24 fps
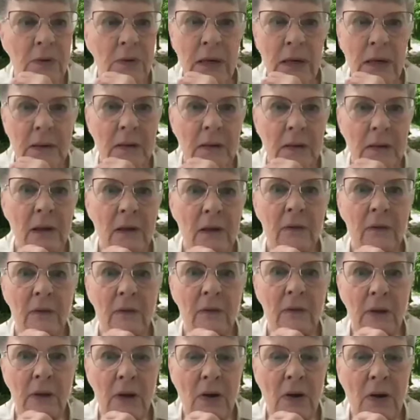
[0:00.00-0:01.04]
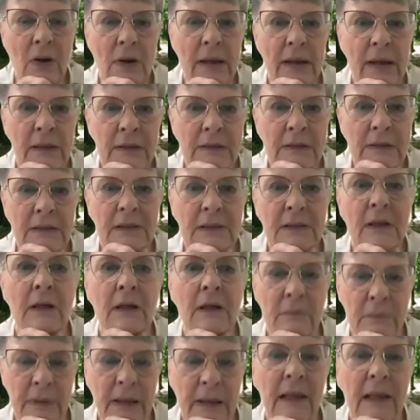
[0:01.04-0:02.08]
can go and
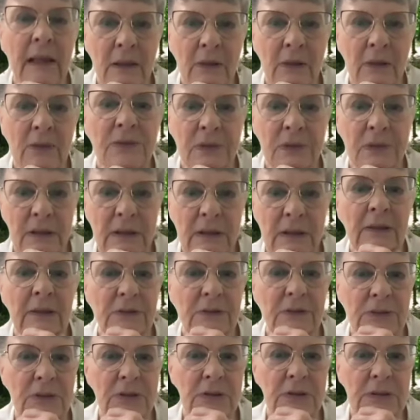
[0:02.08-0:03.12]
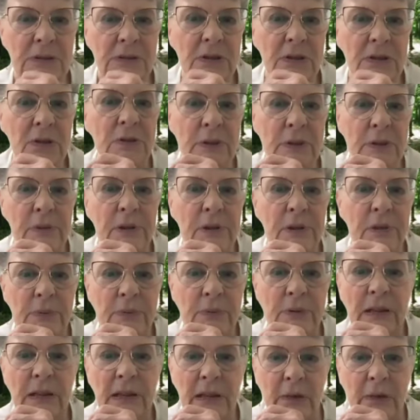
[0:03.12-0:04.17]
start making those connections so that people
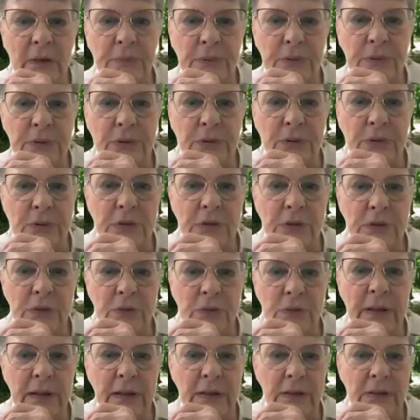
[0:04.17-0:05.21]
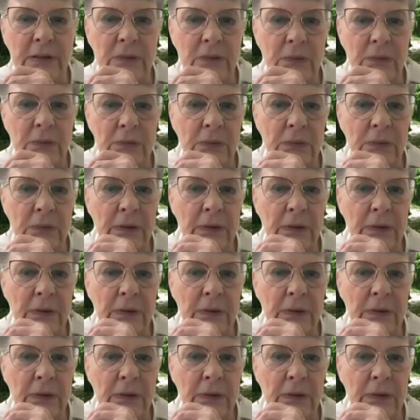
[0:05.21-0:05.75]
can help you do what you want to do.